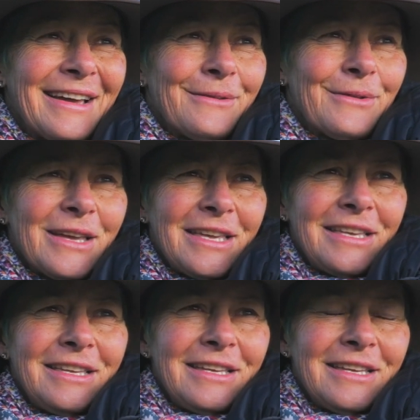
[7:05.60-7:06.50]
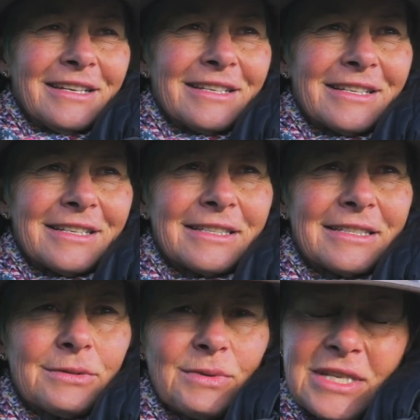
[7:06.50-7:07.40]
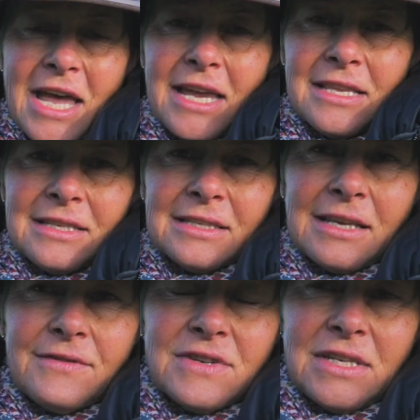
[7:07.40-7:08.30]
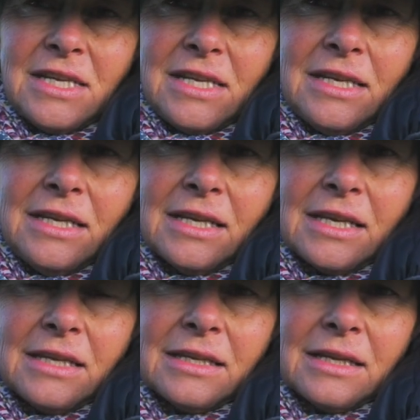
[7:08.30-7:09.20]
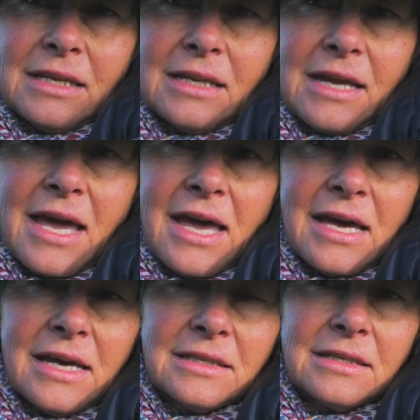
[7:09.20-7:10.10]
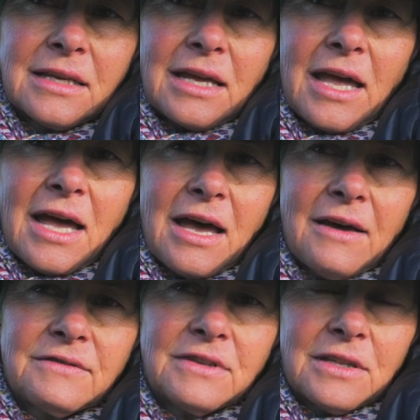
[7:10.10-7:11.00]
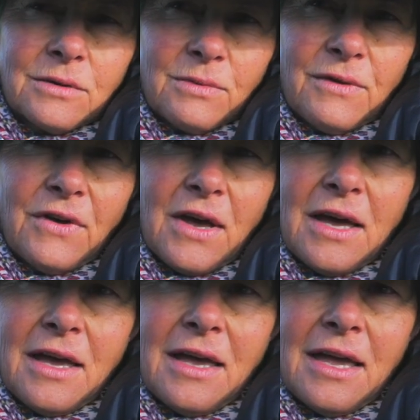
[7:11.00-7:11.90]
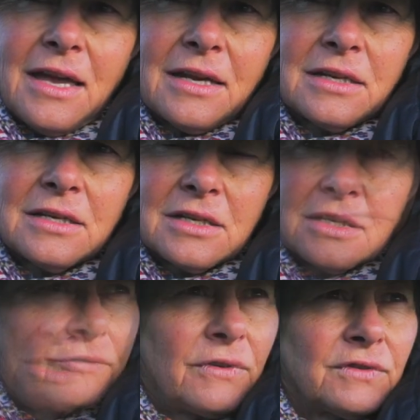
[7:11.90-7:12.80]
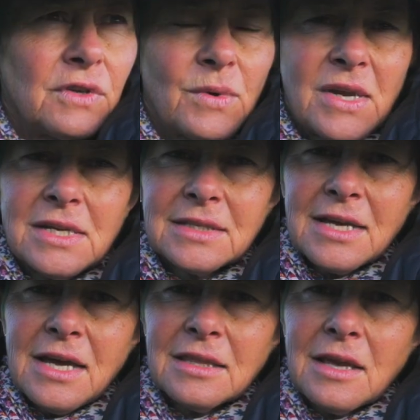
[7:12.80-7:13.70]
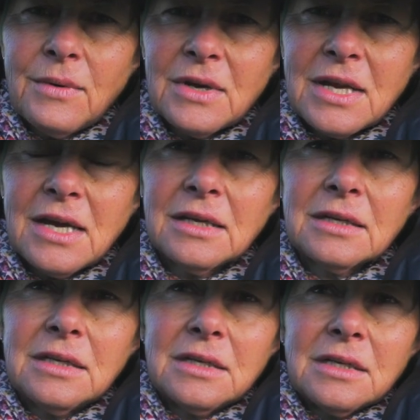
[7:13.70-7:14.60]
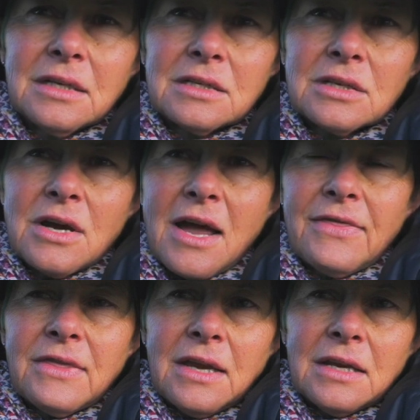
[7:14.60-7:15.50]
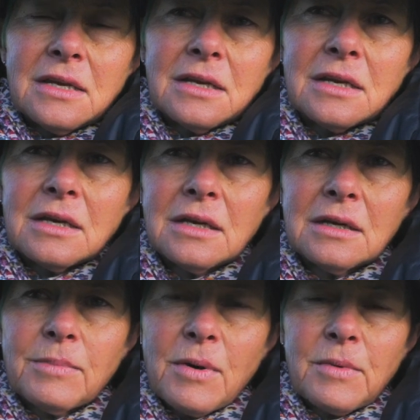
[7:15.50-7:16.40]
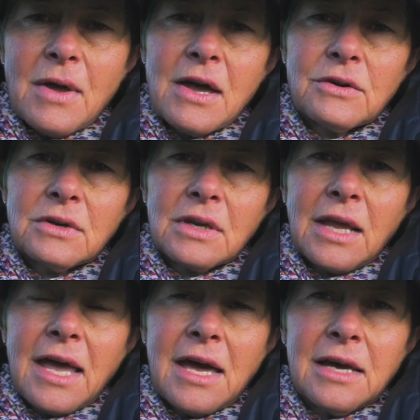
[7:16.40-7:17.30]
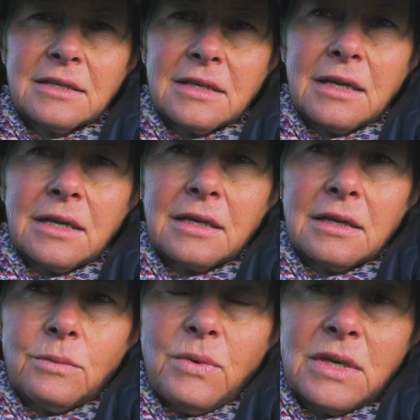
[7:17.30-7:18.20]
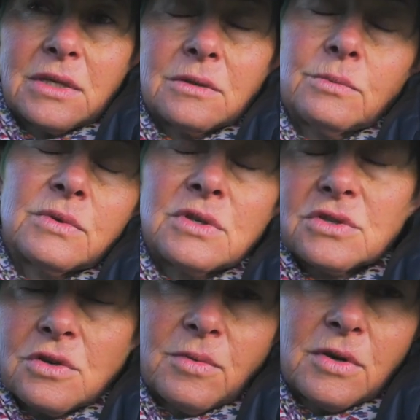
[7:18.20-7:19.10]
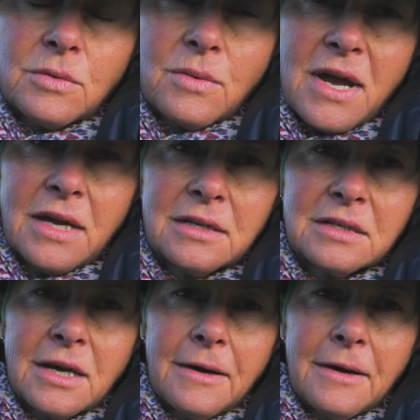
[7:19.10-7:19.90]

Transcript: We retained 70 cows and calves at the river and 50 weaners out. They went out. And then probably 100 cows were distributed around